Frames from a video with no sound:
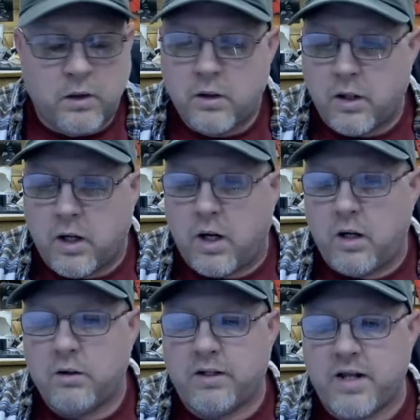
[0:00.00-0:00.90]

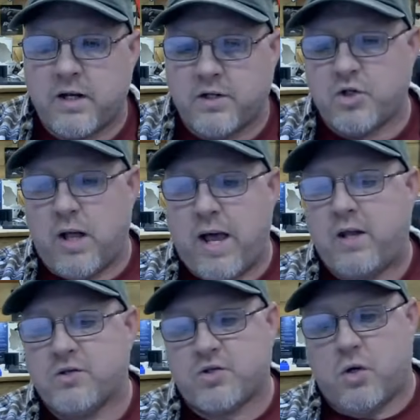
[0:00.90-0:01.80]
at the end of July.
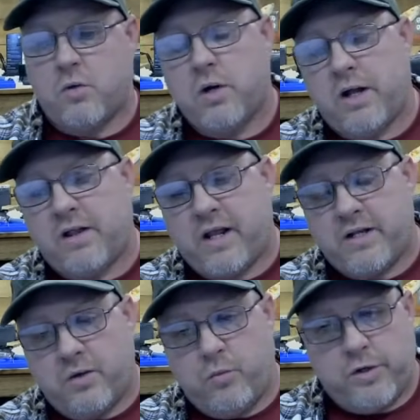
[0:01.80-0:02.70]
So I think I
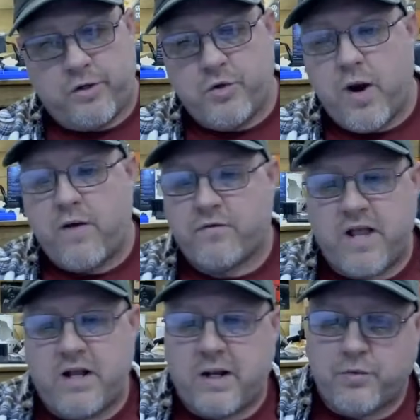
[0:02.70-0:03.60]
did 1 or 2 after
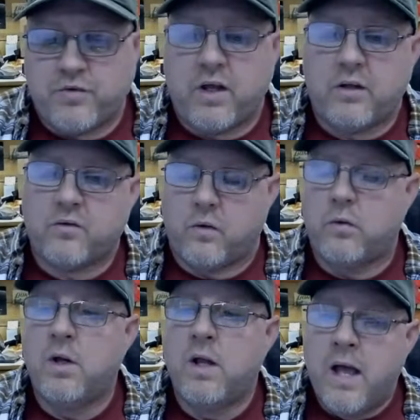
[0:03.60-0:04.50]
that, and that was it. So
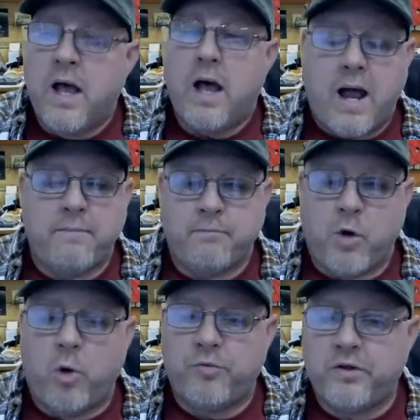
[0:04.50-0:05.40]
I'm
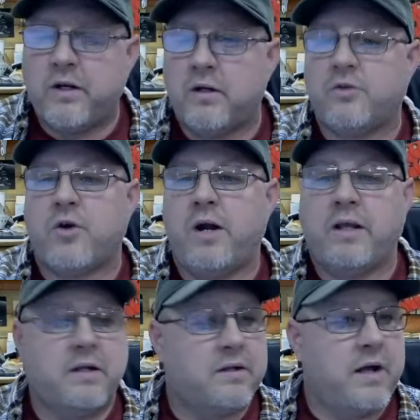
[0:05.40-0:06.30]
hopefully going to try to
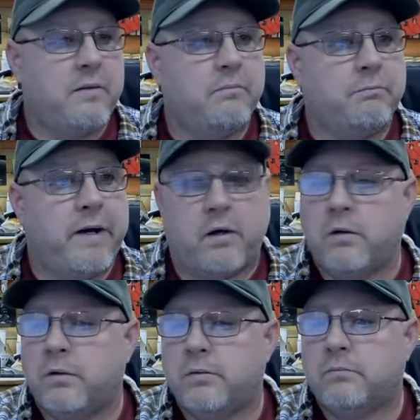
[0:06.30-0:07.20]
get that better.
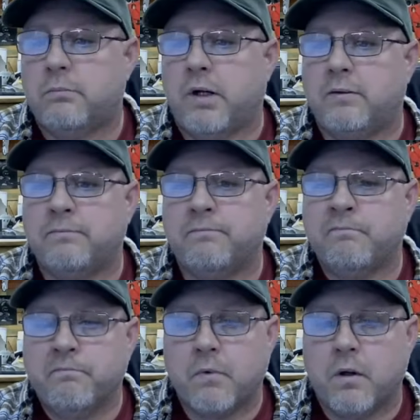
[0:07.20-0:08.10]
But
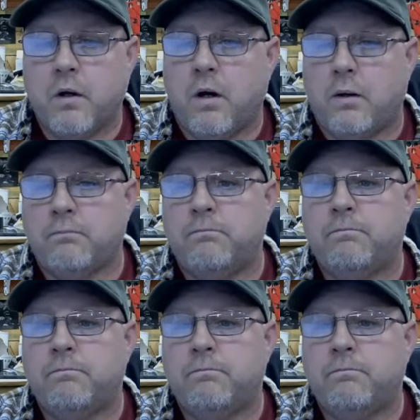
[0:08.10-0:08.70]
all